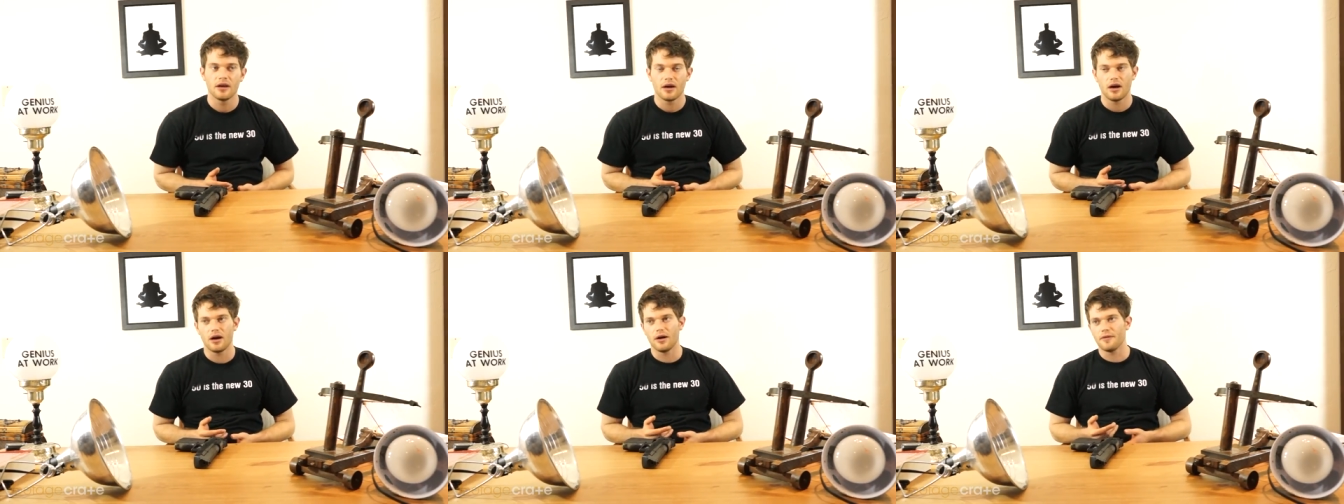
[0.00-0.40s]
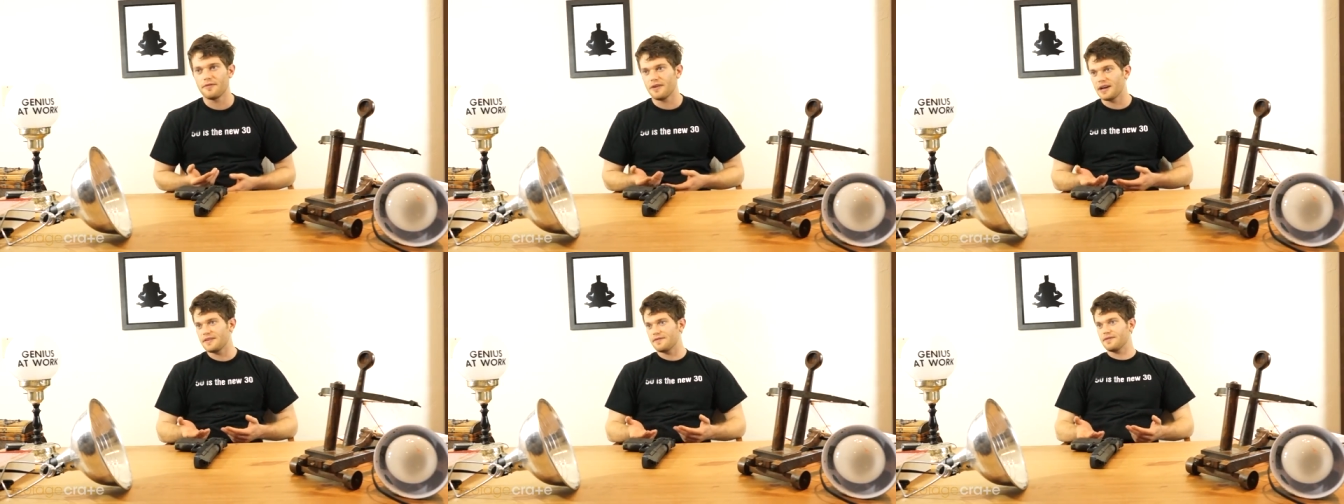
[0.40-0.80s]
Uh,
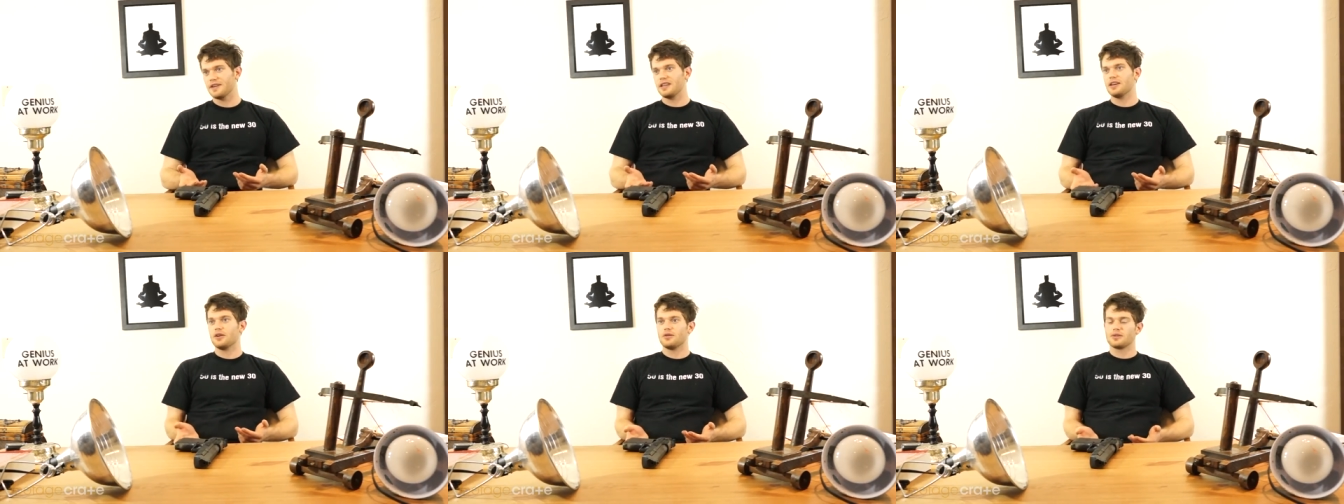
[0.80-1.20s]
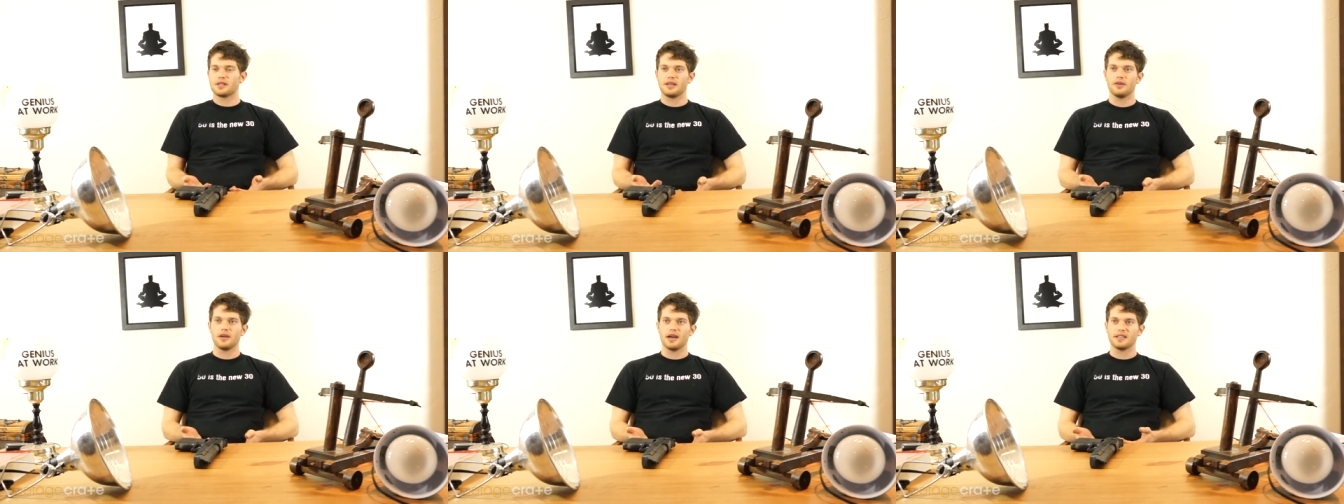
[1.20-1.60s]
find videos
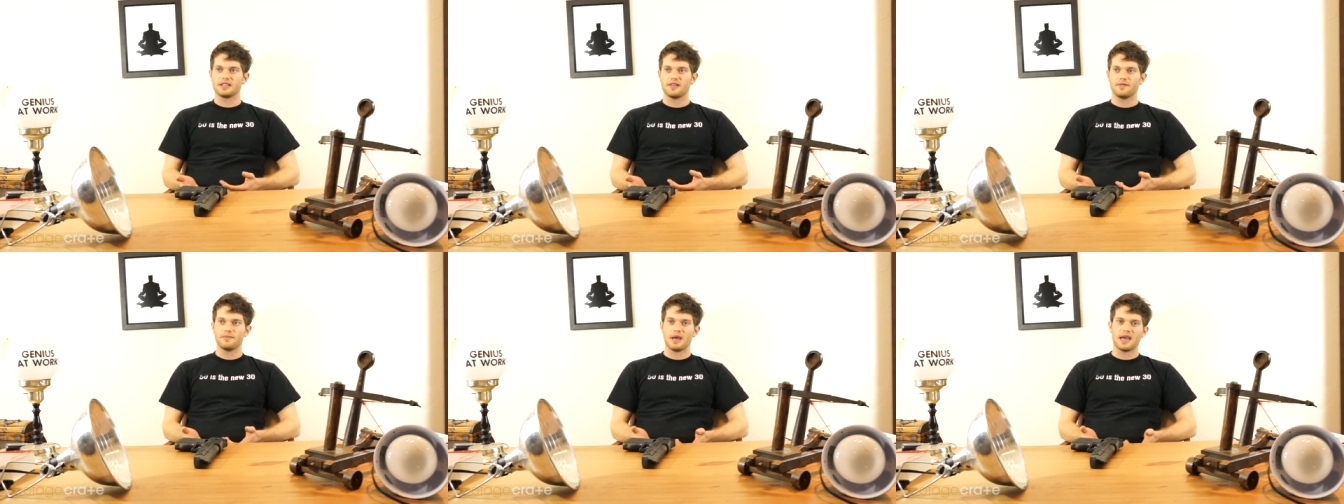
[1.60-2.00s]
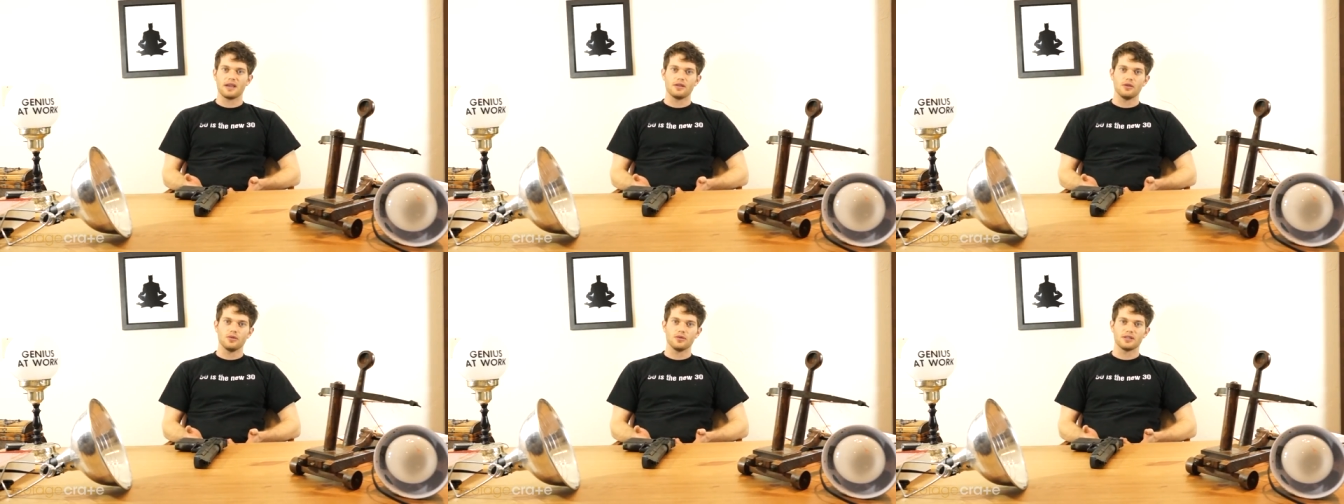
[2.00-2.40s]
that you guys have
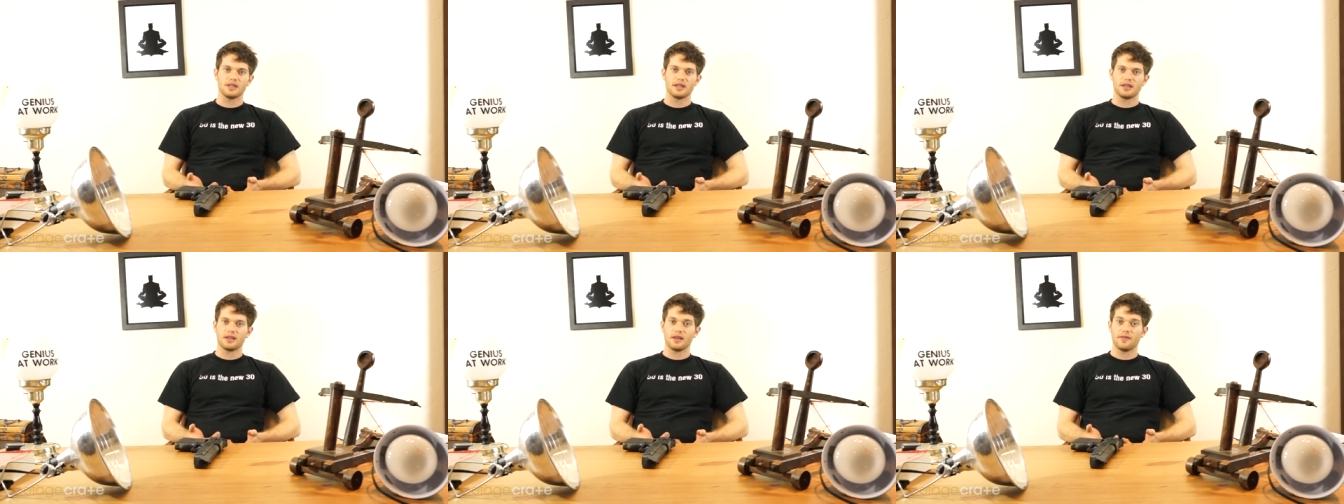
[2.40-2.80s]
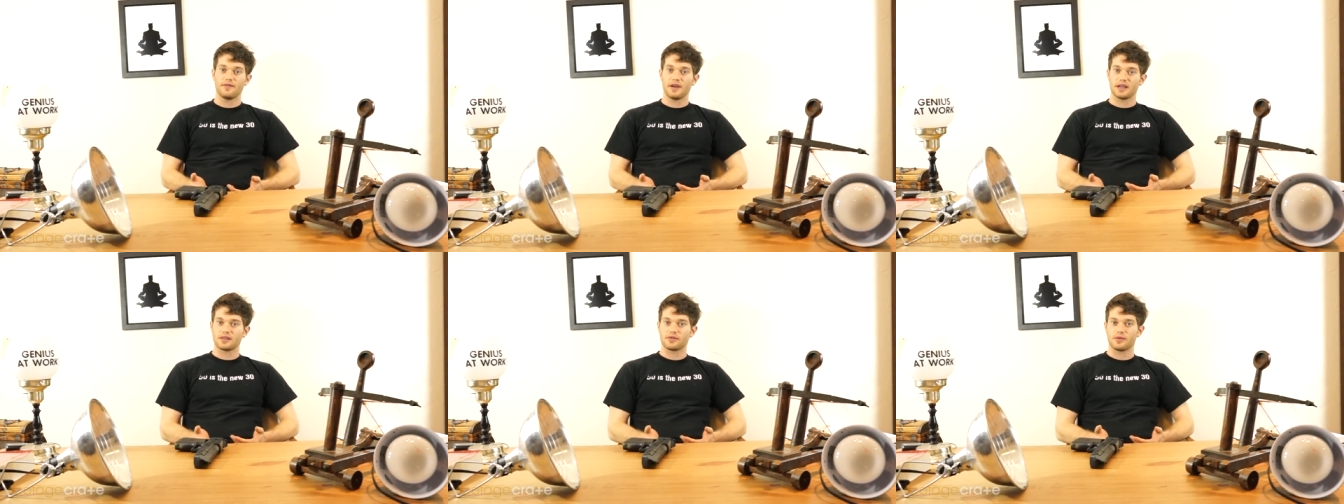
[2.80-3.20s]
made using the
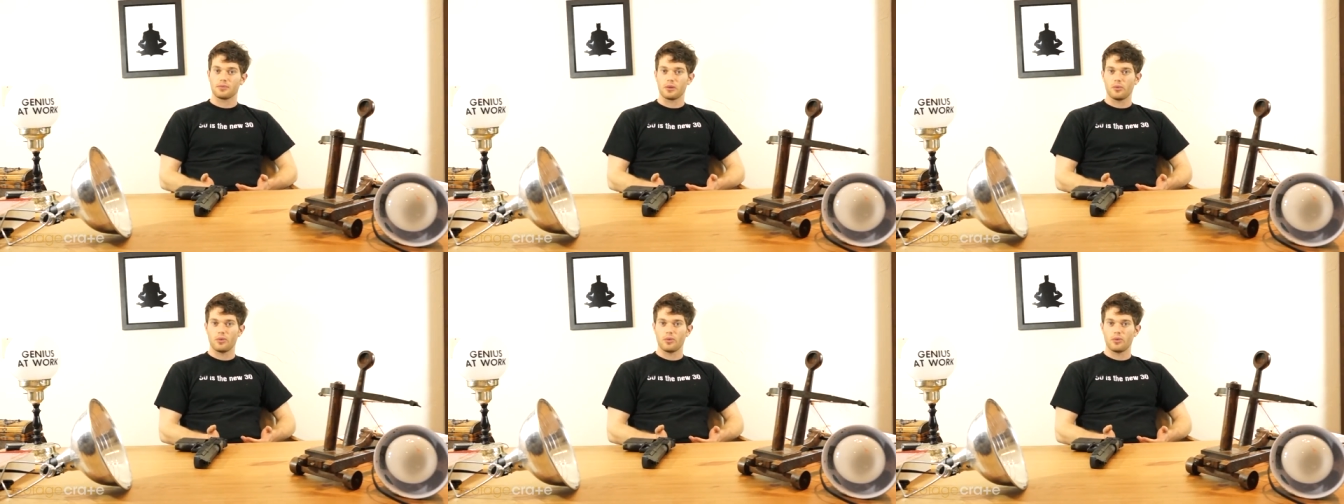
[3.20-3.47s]
effects from the